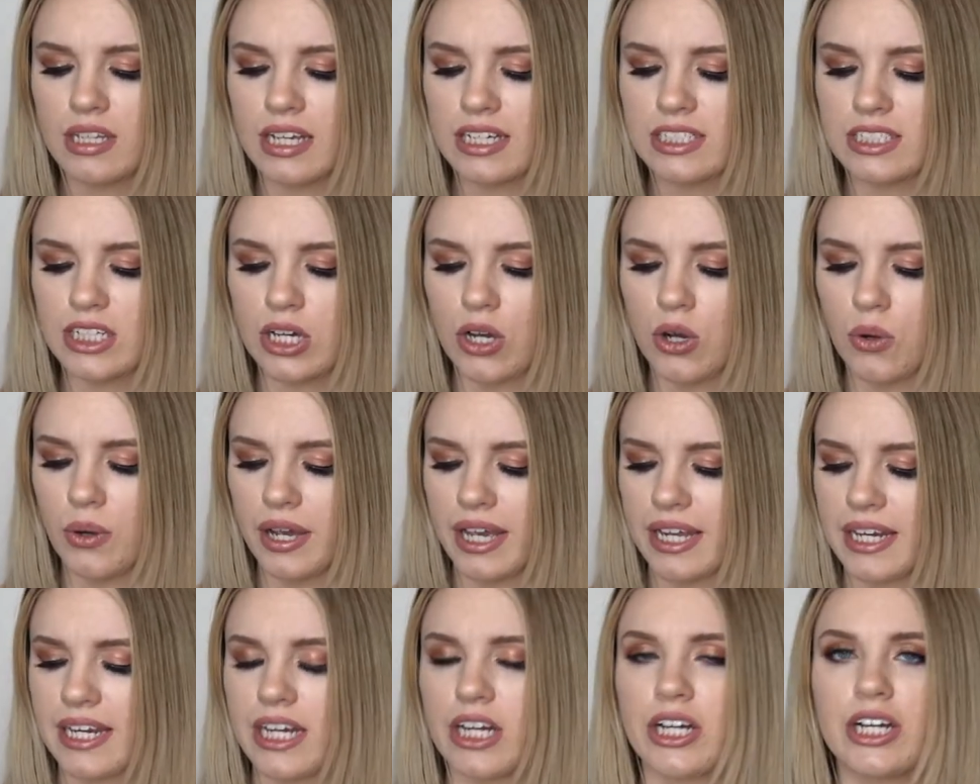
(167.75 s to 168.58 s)
So
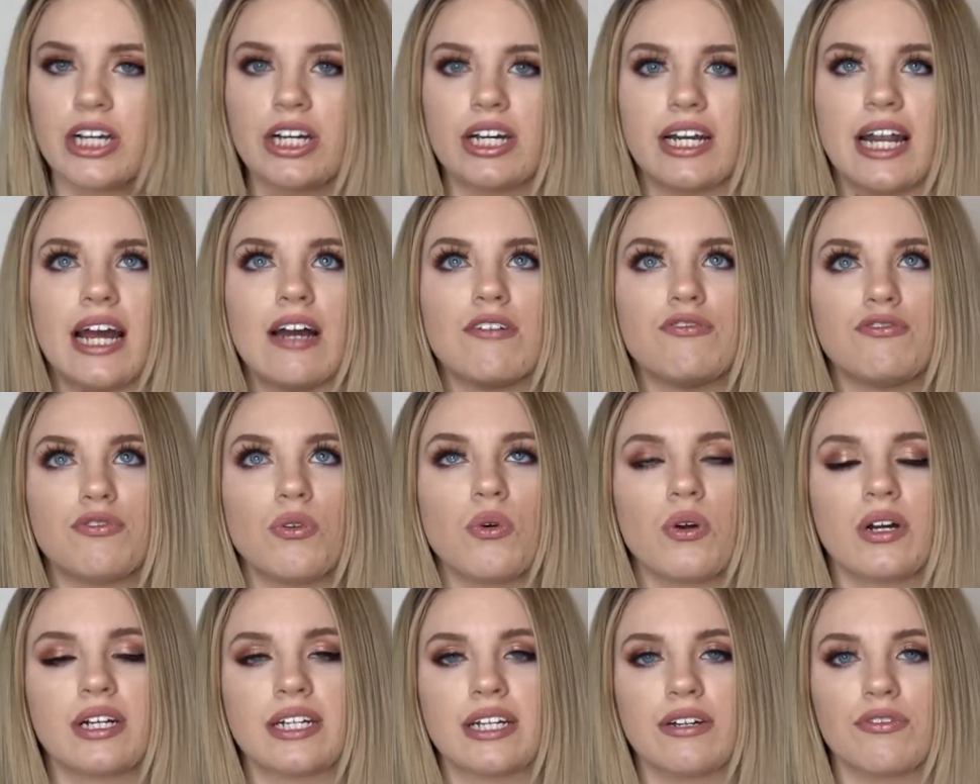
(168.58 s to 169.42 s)
in here you're gonna have
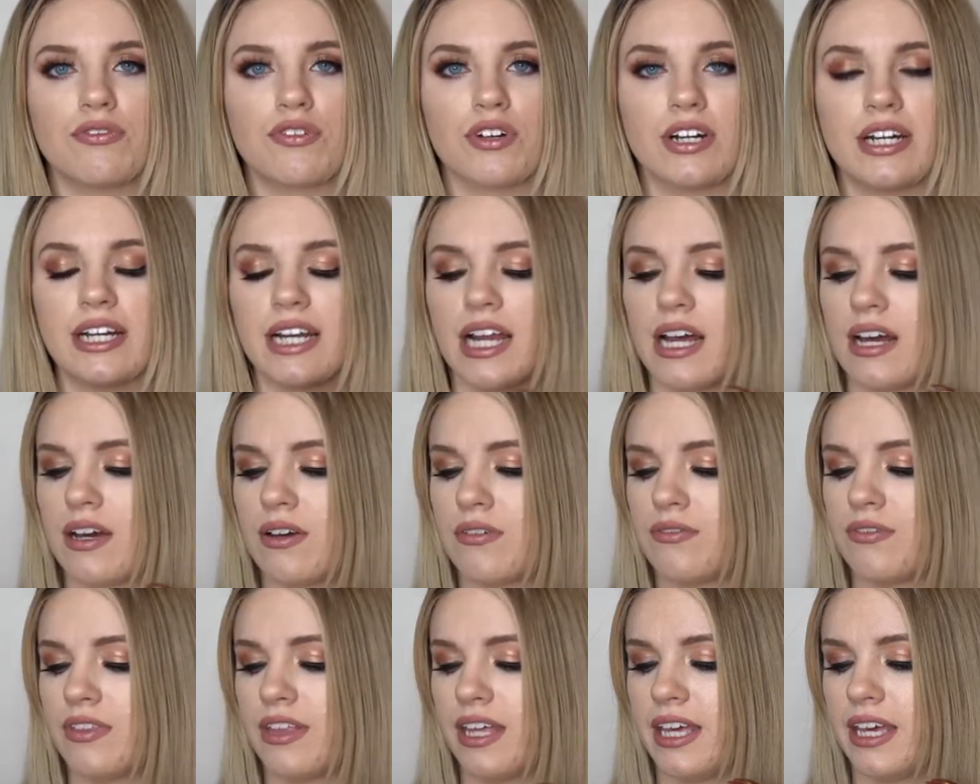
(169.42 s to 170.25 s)
4 different
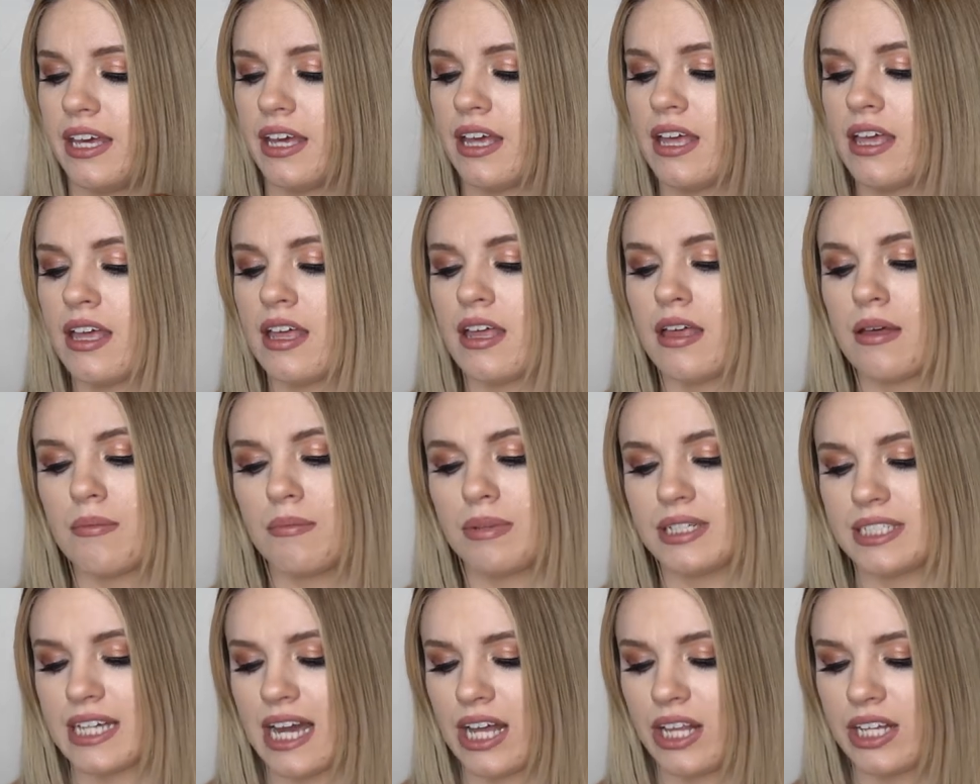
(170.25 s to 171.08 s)
of the
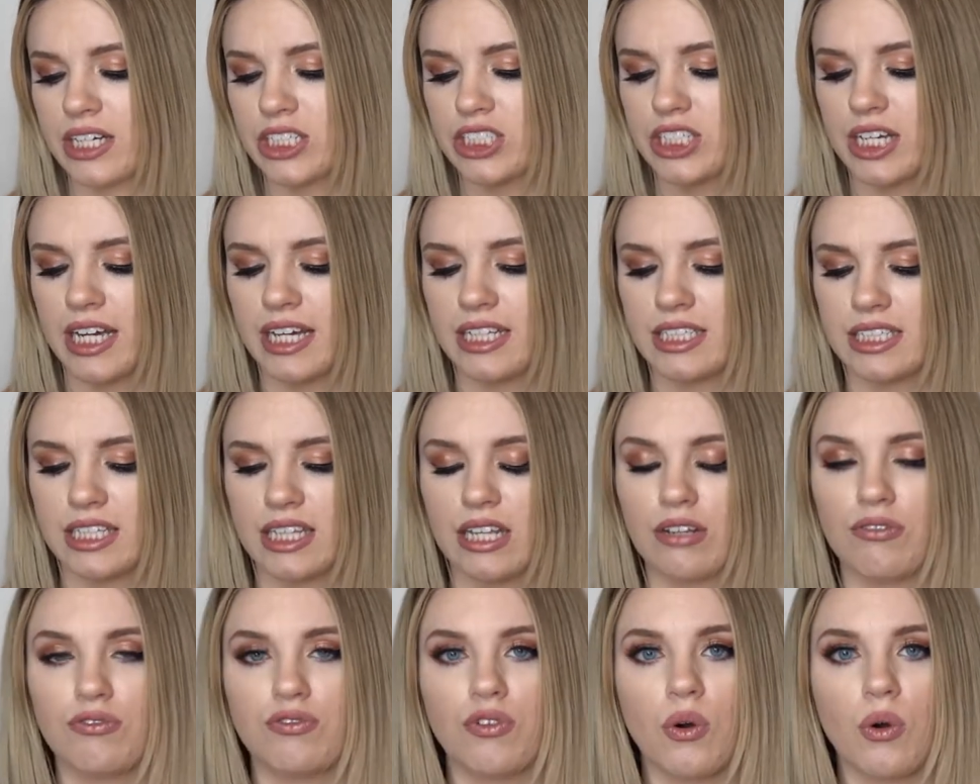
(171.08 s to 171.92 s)
metallic shades and
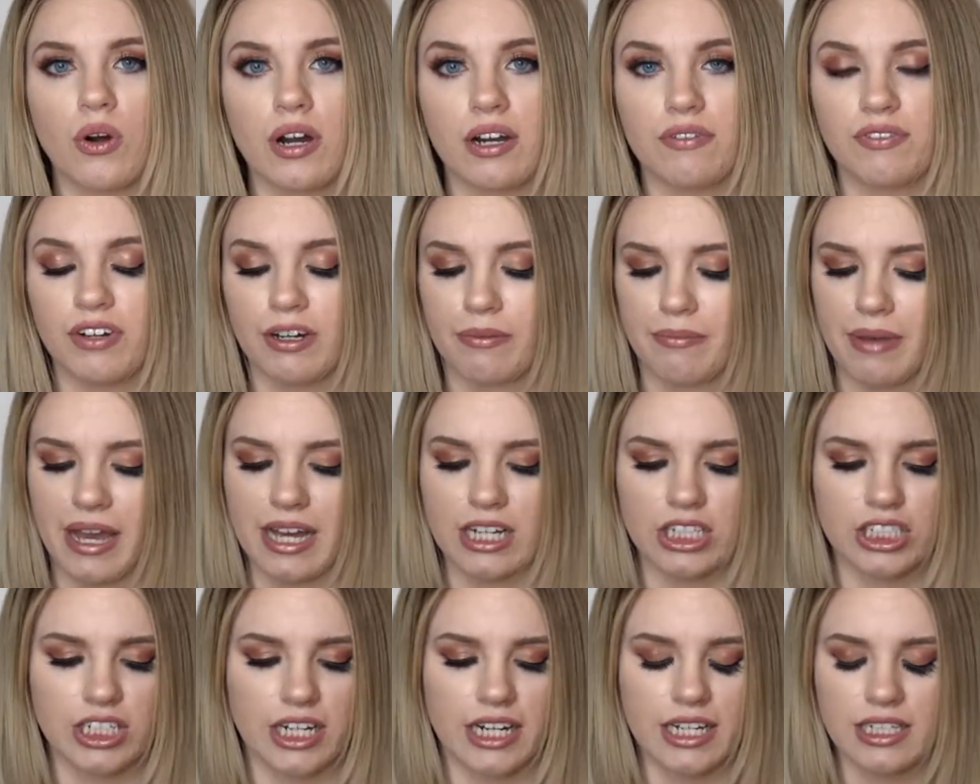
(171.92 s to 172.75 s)
then 4 of your
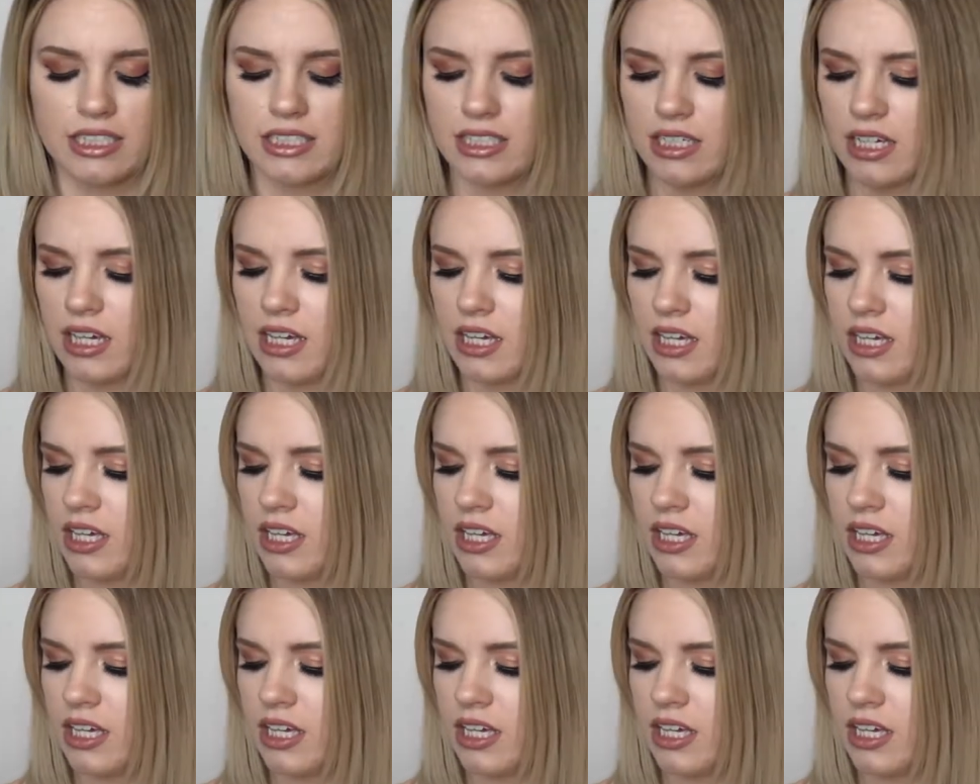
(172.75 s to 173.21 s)
matte shades.